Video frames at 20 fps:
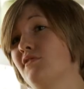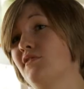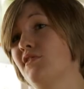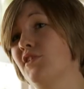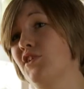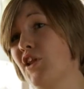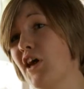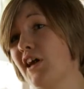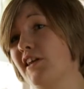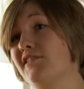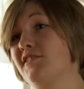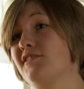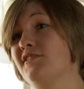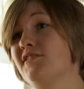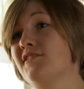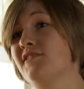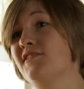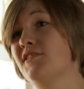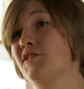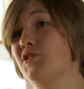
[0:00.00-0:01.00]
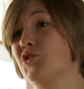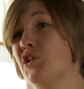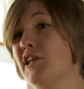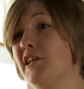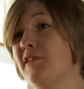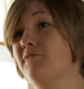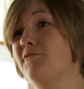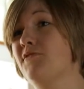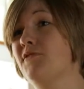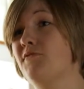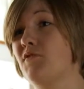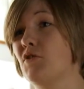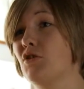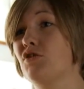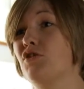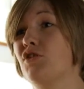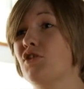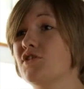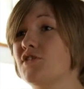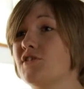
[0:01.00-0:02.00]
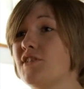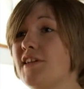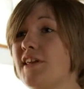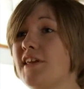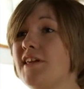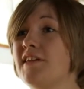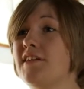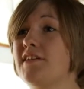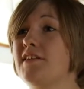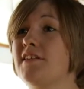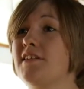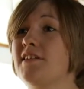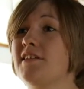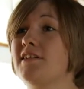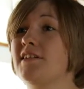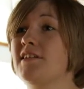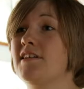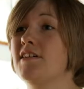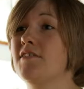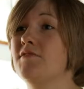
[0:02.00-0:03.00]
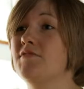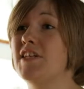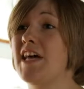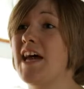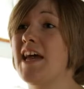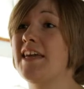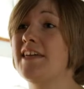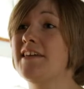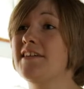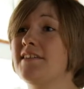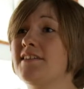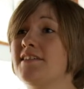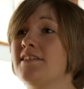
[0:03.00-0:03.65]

The knights achieved full custody of day.